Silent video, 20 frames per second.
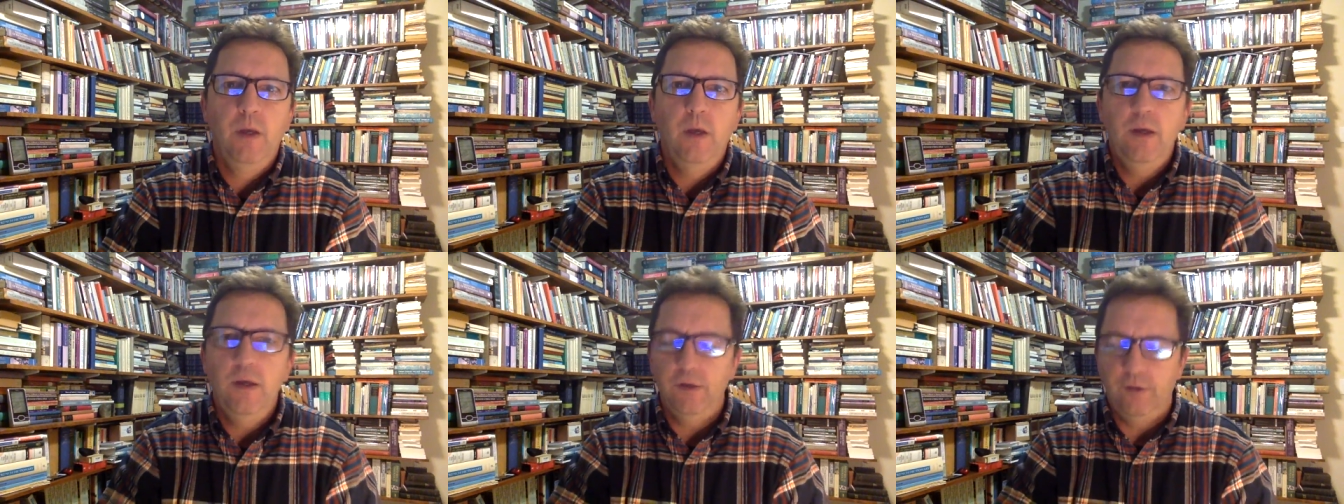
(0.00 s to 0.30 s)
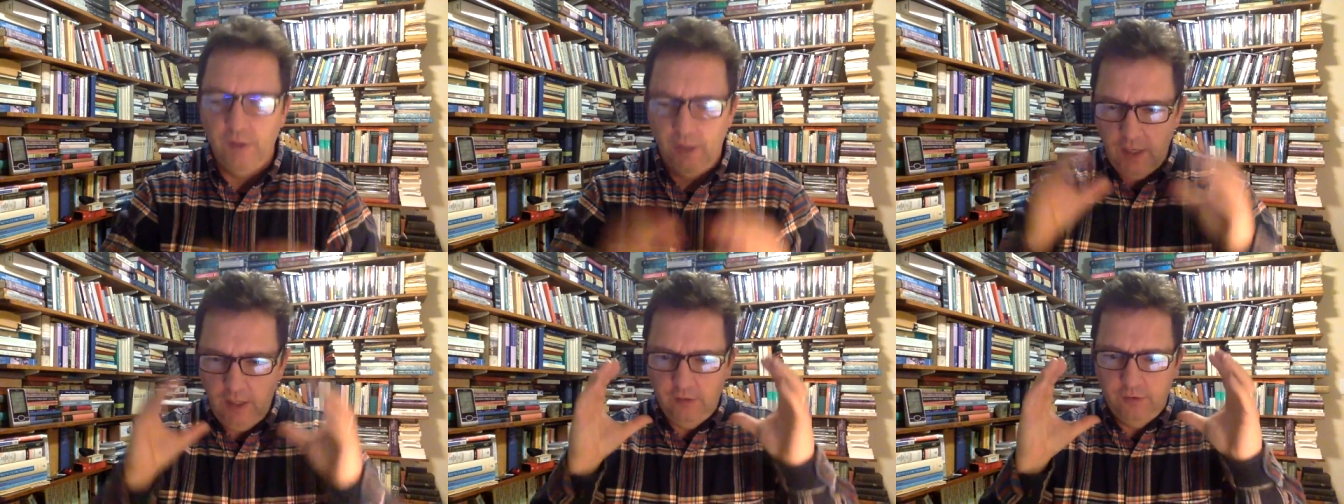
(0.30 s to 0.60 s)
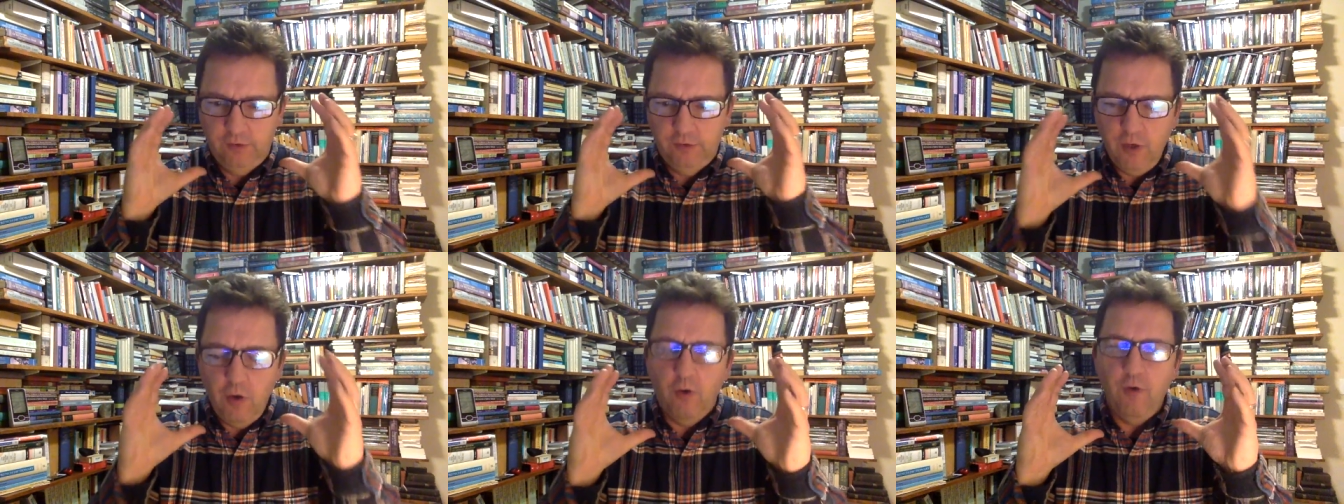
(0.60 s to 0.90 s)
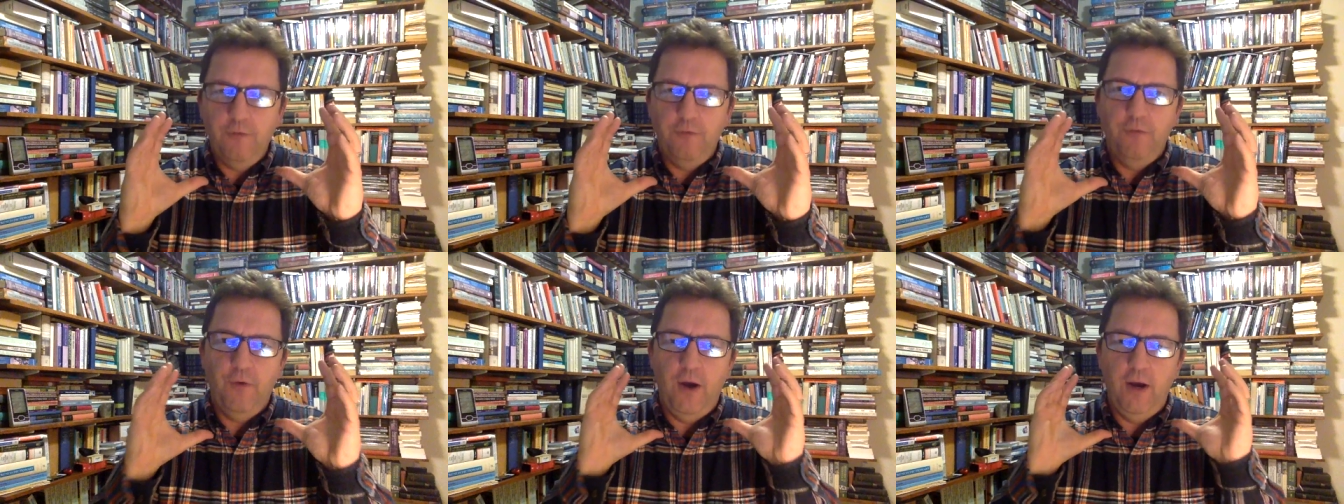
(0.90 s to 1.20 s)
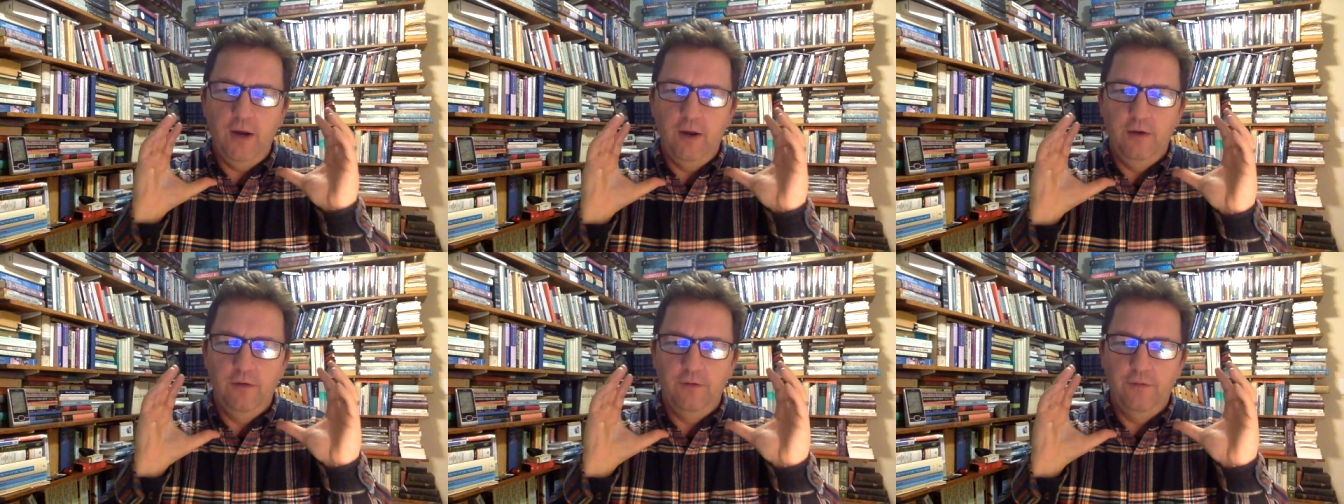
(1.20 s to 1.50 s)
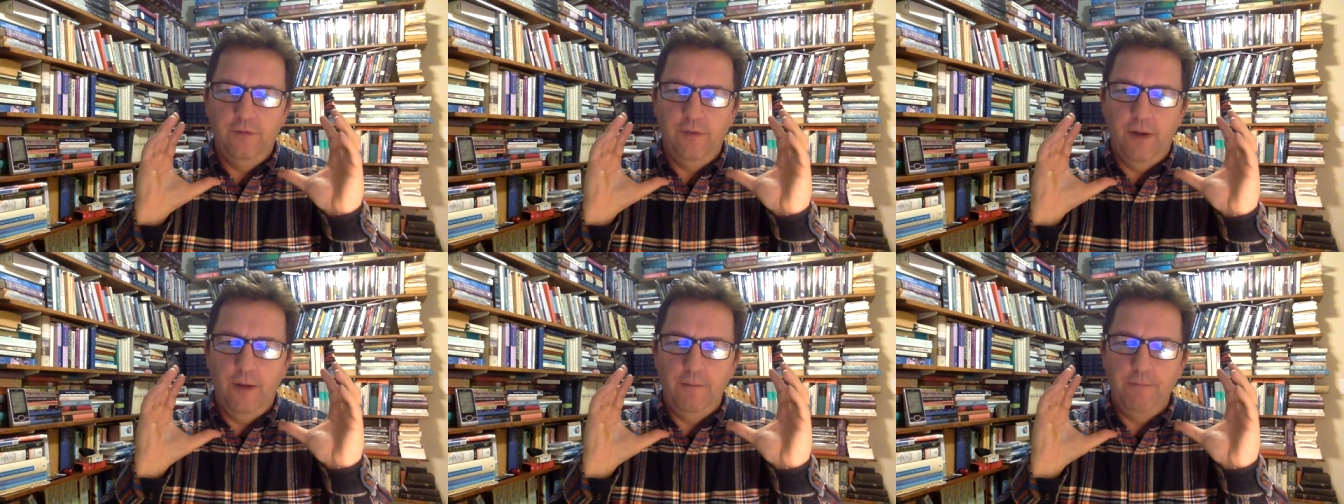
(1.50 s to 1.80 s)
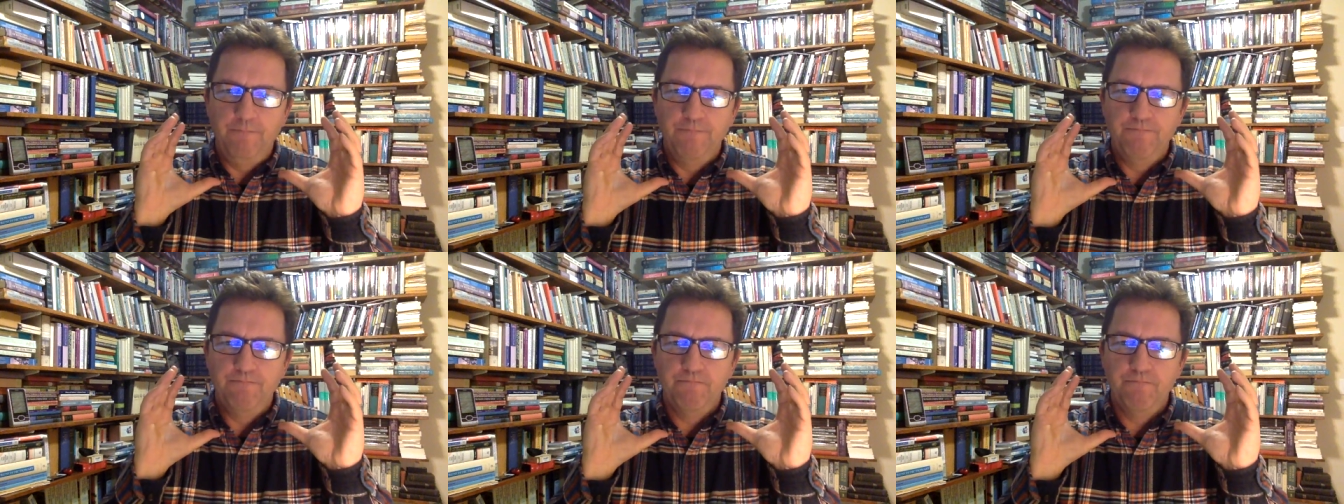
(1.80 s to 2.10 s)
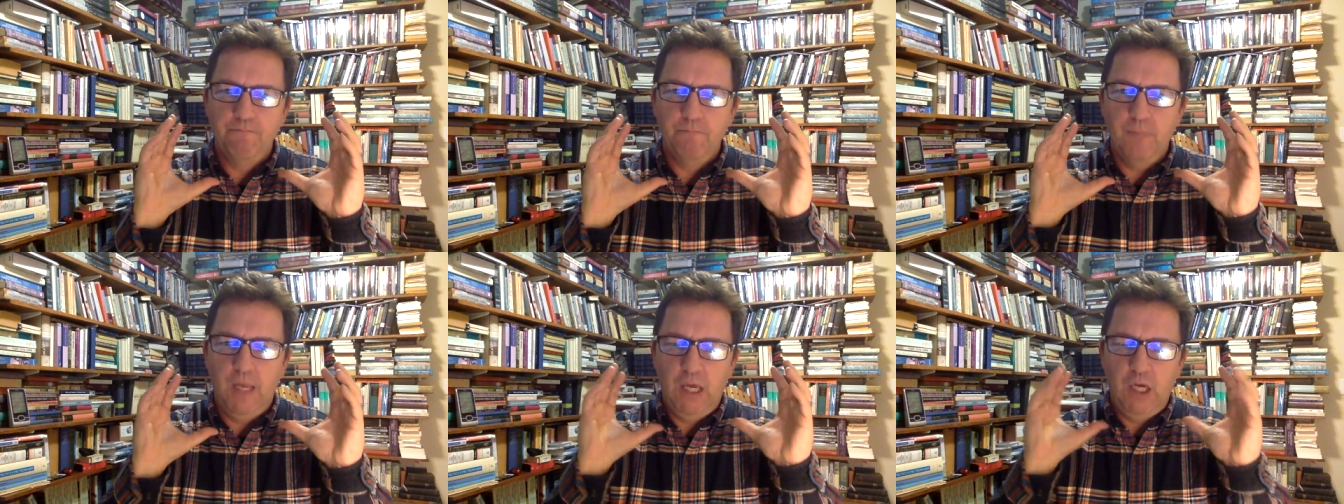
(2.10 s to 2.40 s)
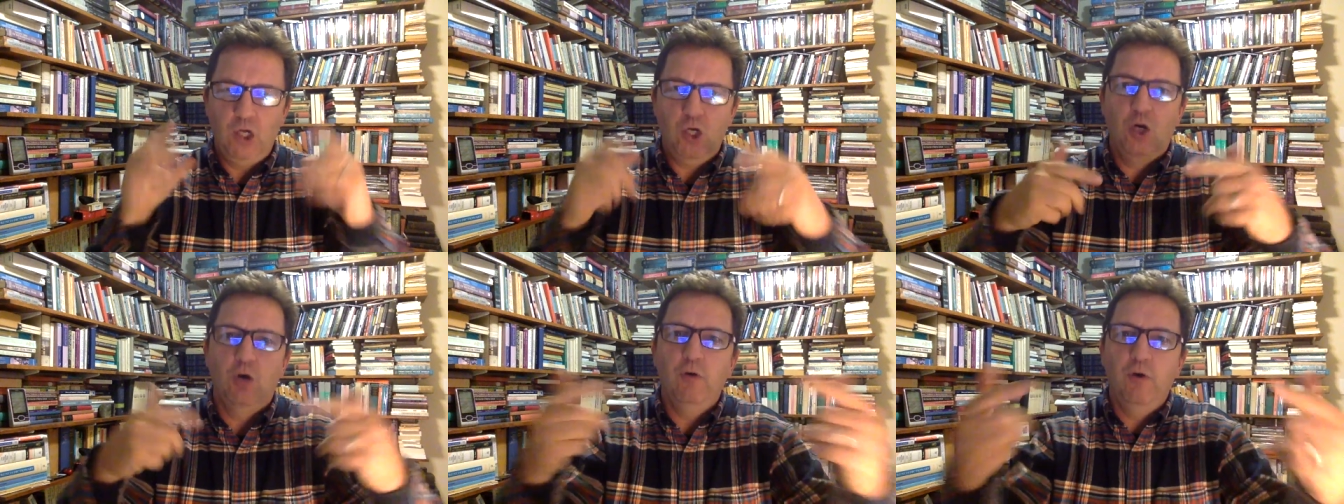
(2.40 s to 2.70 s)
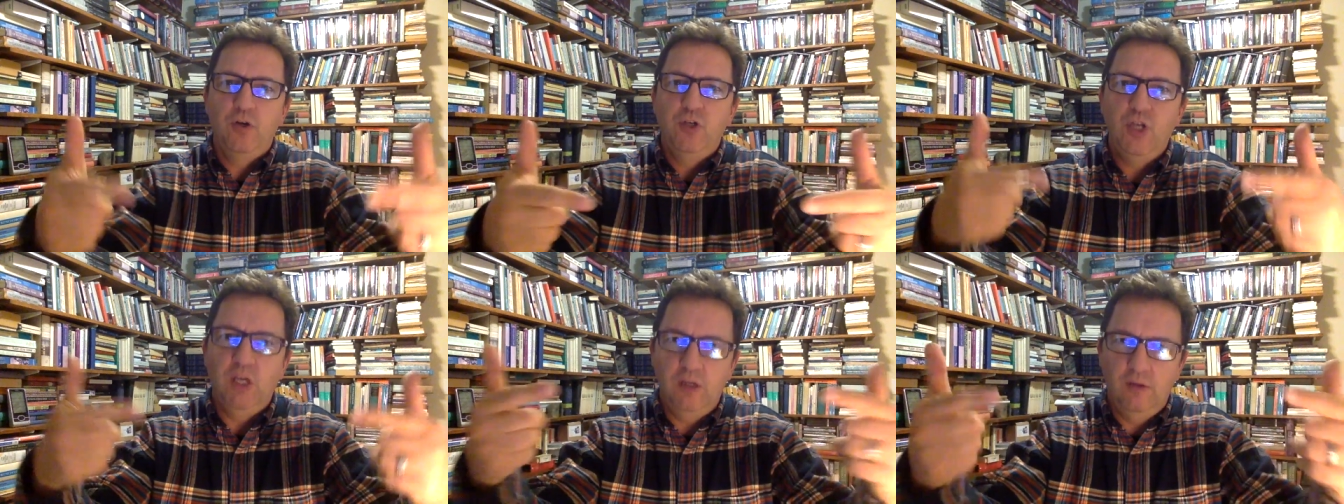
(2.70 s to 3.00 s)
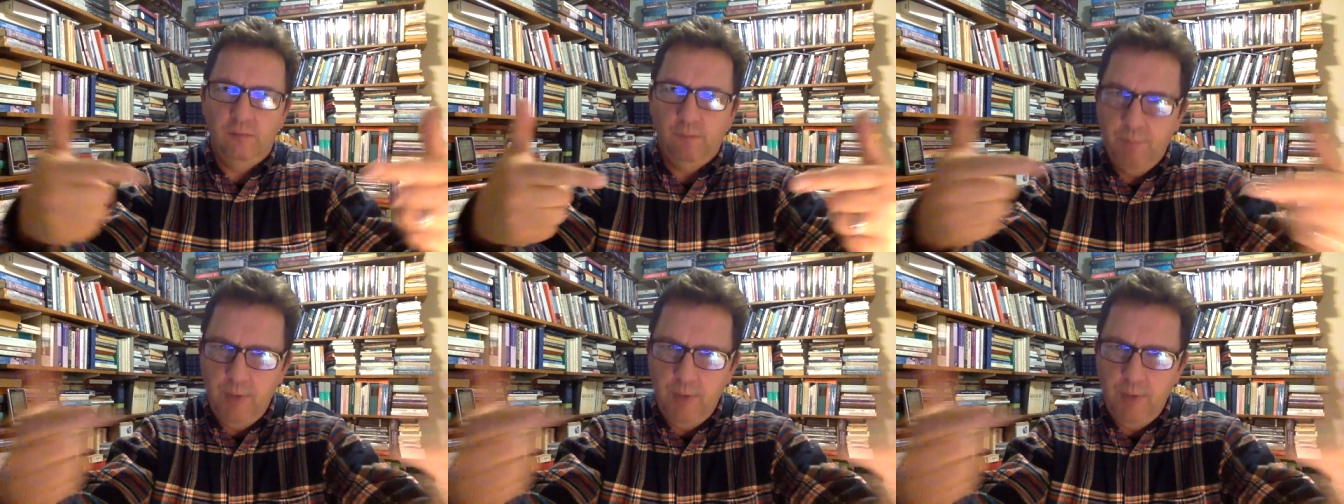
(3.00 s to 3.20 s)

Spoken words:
You see, he's so afraid of encouraging